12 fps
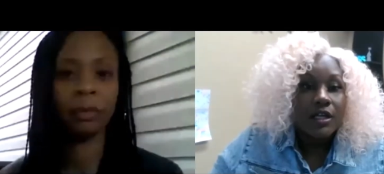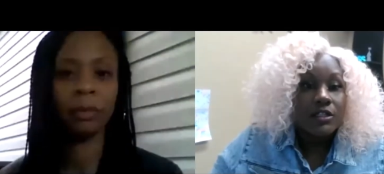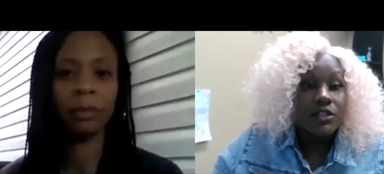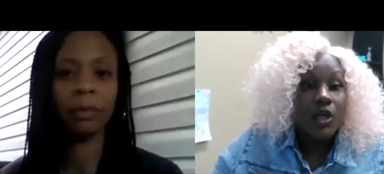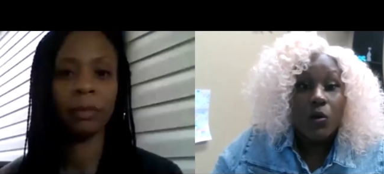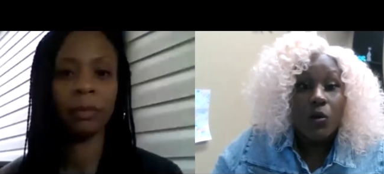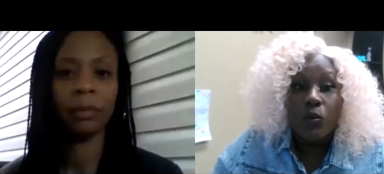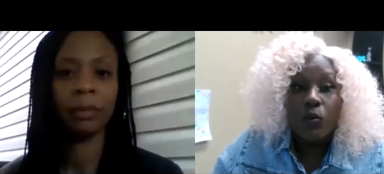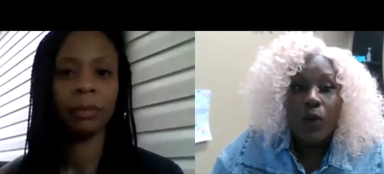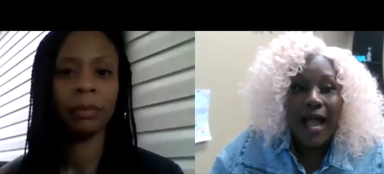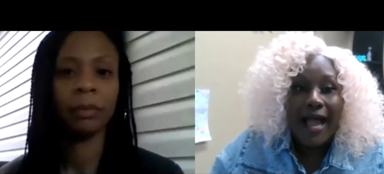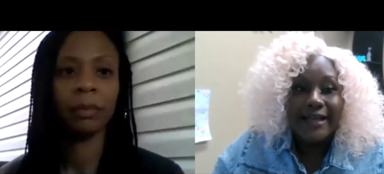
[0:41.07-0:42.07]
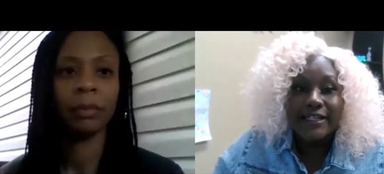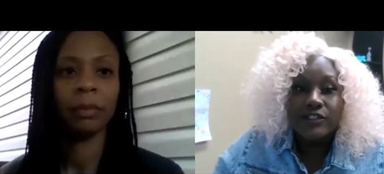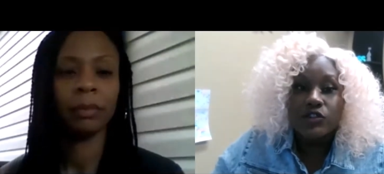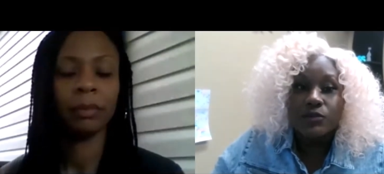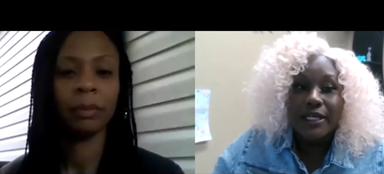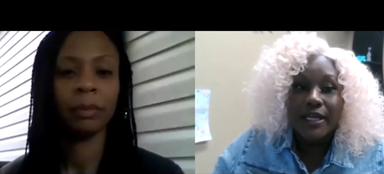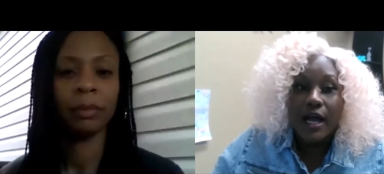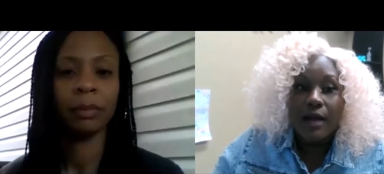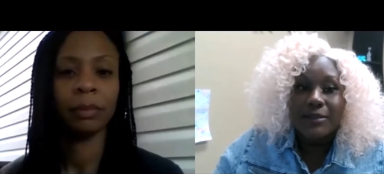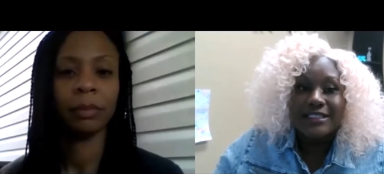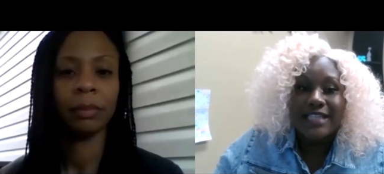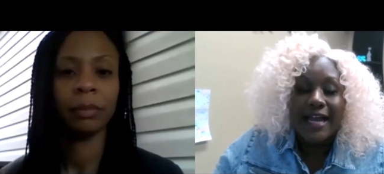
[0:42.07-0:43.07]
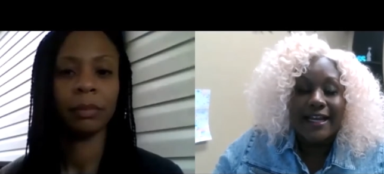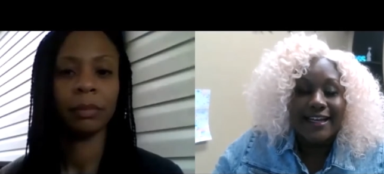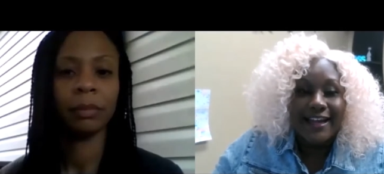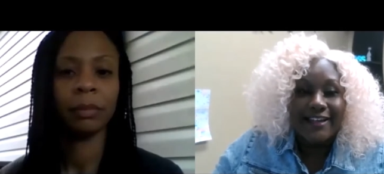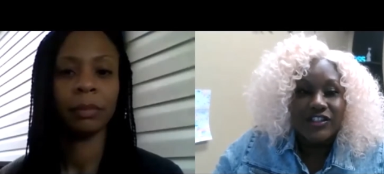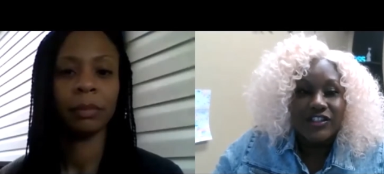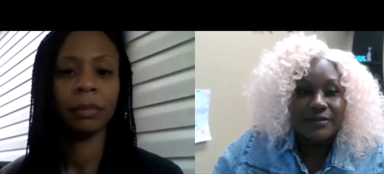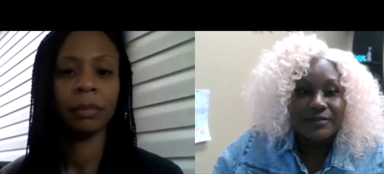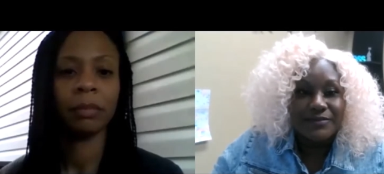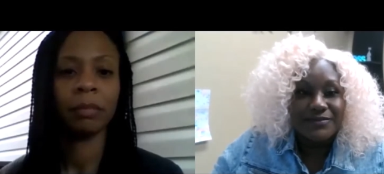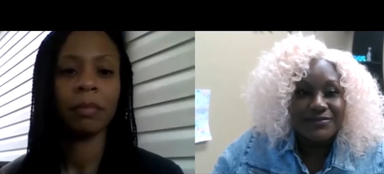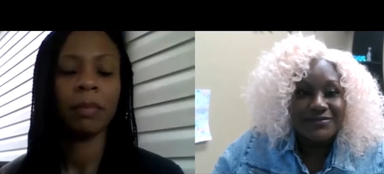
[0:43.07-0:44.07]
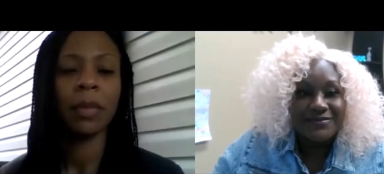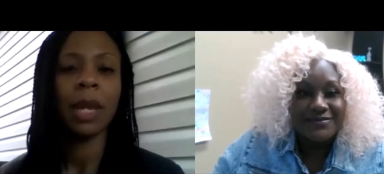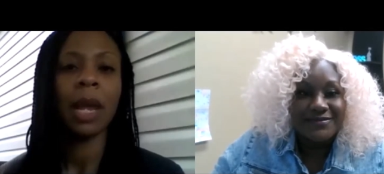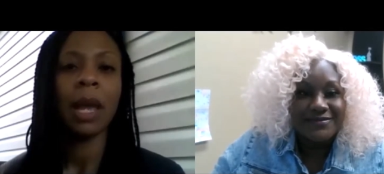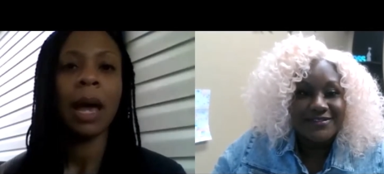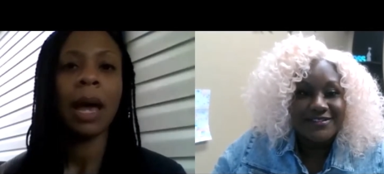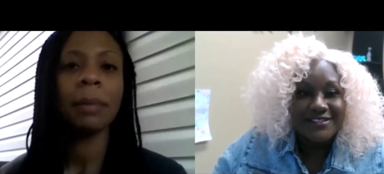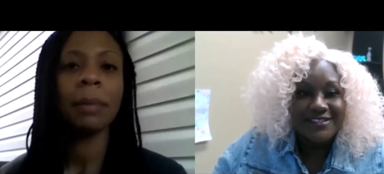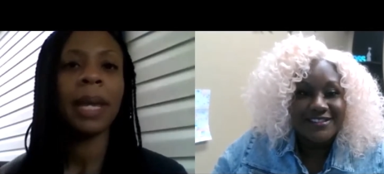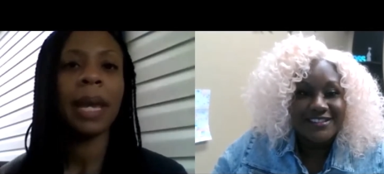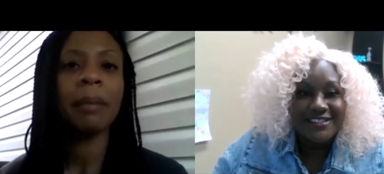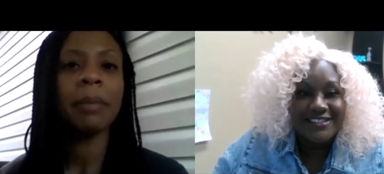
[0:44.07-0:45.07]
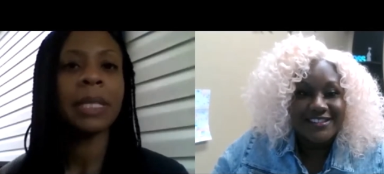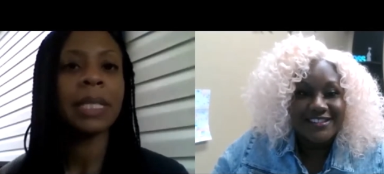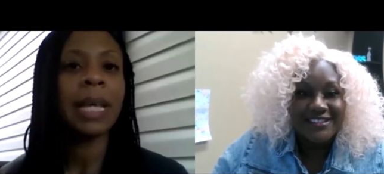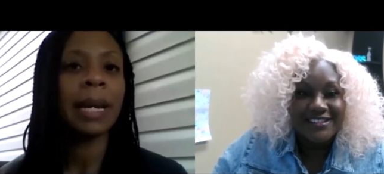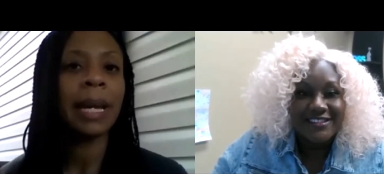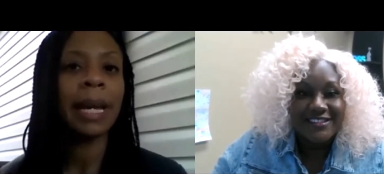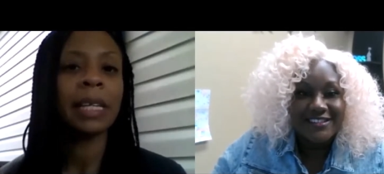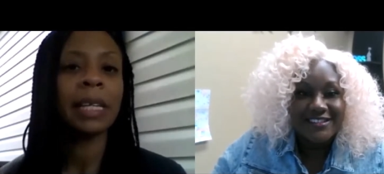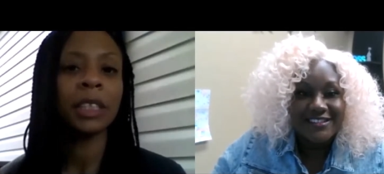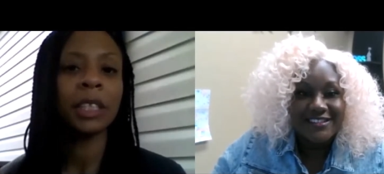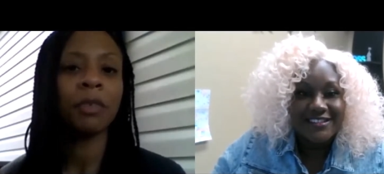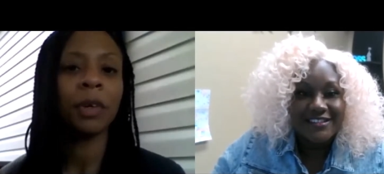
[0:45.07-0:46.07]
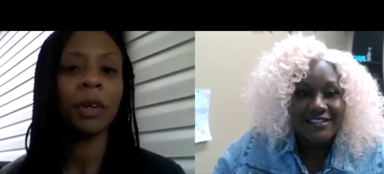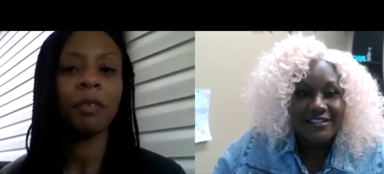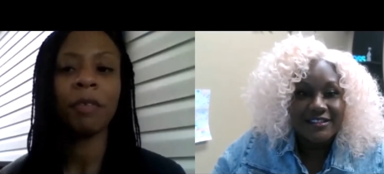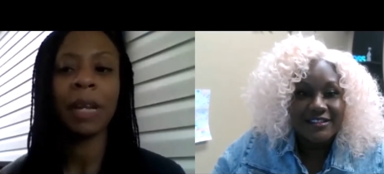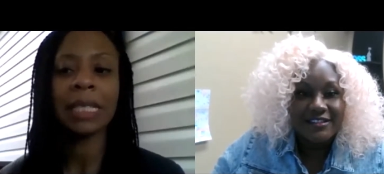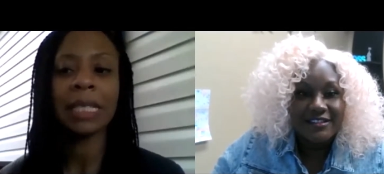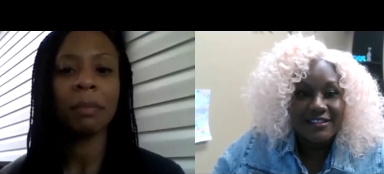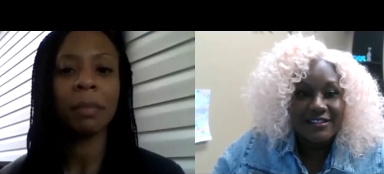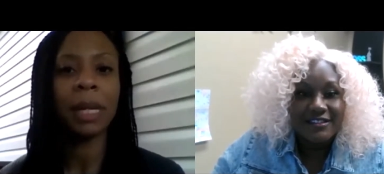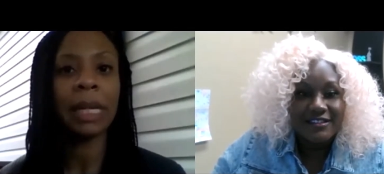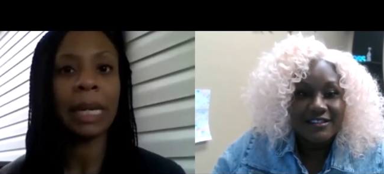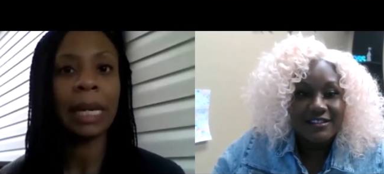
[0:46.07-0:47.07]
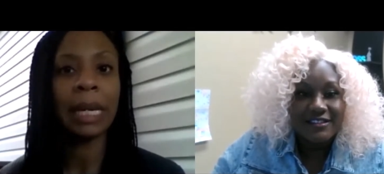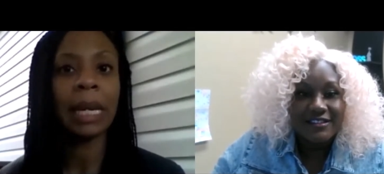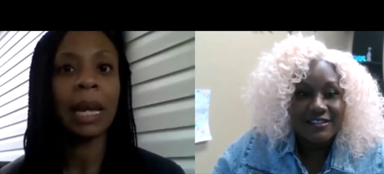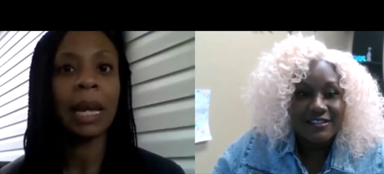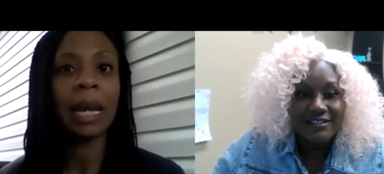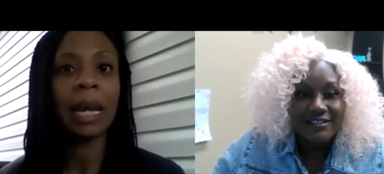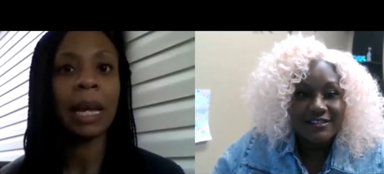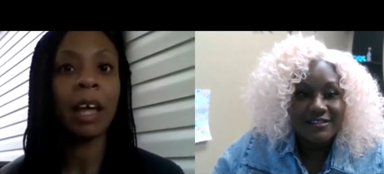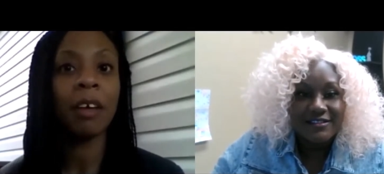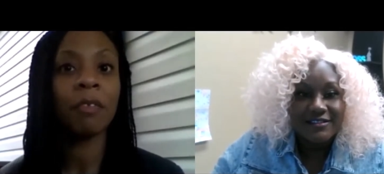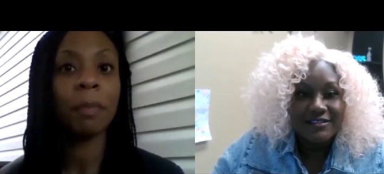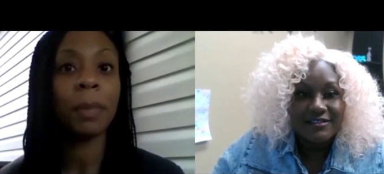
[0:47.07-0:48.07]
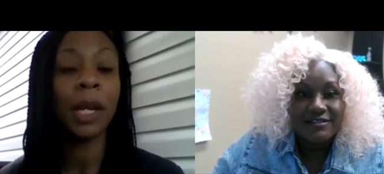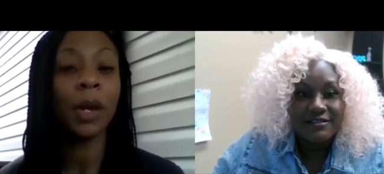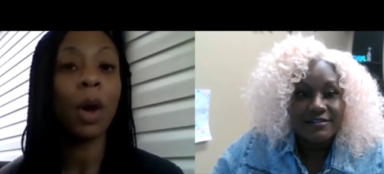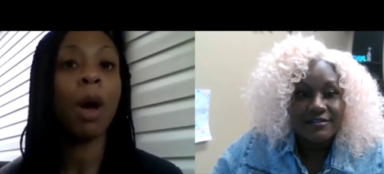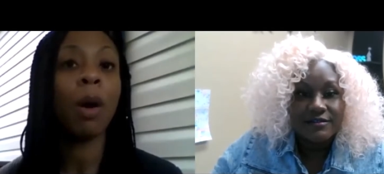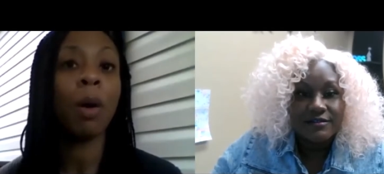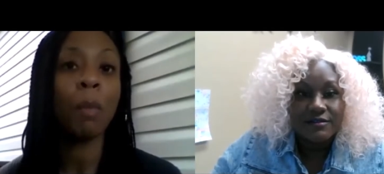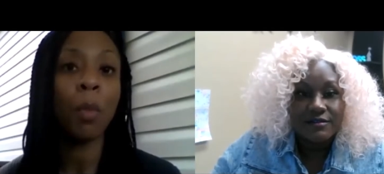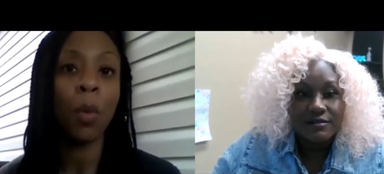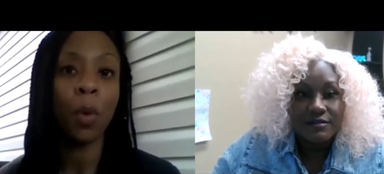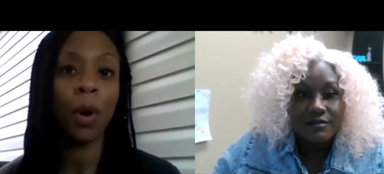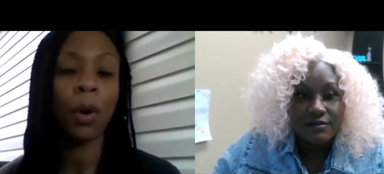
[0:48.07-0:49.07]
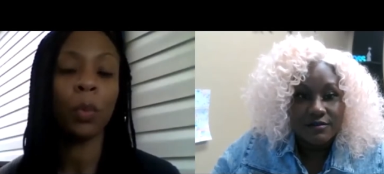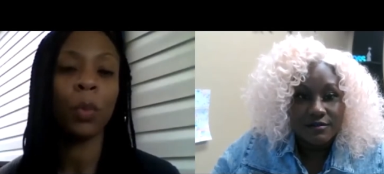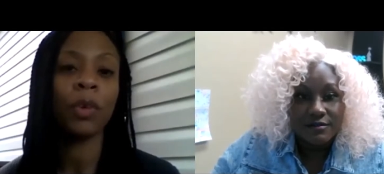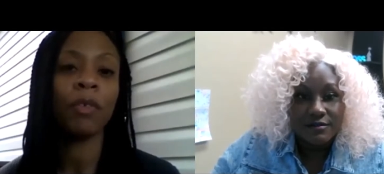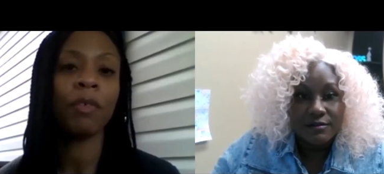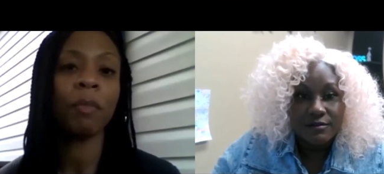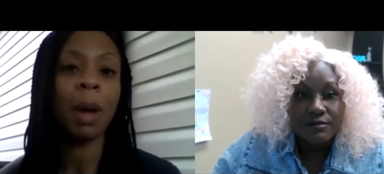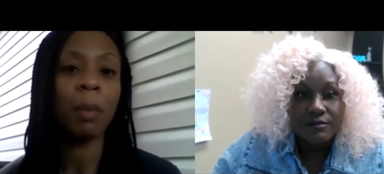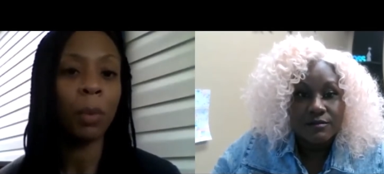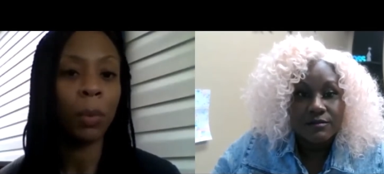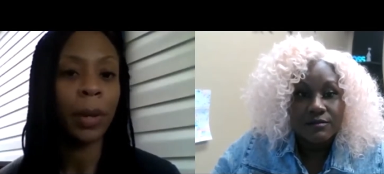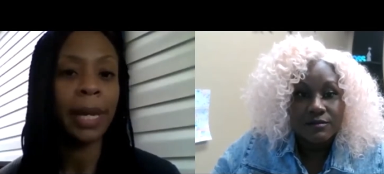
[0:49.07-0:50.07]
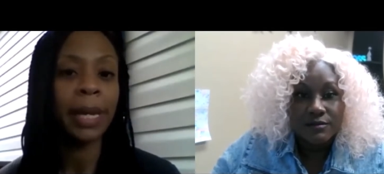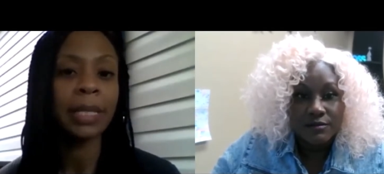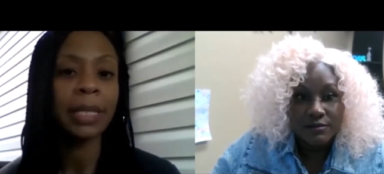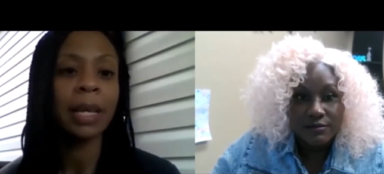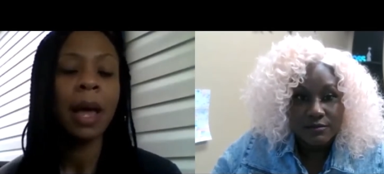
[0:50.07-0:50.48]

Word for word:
Speaker 1: So why did you become a signing agent?
Speaker 2: I became a signing agent for the flexibility of being home more with my boys.